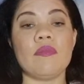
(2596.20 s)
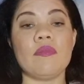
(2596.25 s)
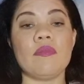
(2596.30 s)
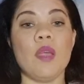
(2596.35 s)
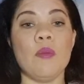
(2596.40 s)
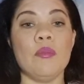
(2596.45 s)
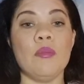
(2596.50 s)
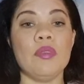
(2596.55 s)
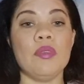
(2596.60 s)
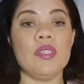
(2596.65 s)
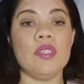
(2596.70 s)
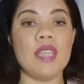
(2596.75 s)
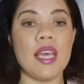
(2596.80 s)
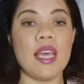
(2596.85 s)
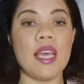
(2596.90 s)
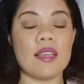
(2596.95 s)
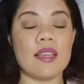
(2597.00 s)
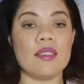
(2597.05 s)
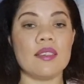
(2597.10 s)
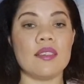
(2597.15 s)

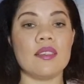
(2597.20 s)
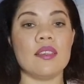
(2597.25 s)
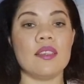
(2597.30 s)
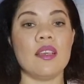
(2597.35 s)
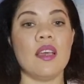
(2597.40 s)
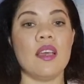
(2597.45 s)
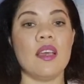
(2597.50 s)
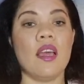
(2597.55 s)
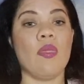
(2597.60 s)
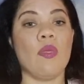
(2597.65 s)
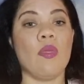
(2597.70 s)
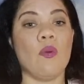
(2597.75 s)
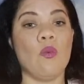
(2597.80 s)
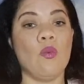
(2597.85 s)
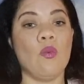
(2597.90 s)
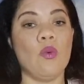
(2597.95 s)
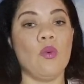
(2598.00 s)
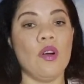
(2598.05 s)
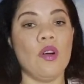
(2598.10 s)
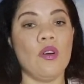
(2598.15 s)
protects. The
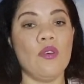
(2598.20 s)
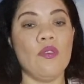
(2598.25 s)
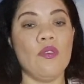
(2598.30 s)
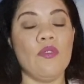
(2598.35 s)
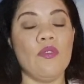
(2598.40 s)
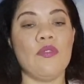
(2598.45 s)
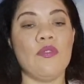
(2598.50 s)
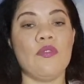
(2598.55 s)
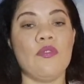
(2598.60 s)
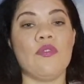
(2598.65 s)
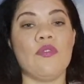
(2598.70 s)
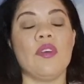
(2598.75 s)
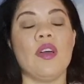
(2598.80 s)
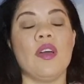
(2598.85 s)
wolf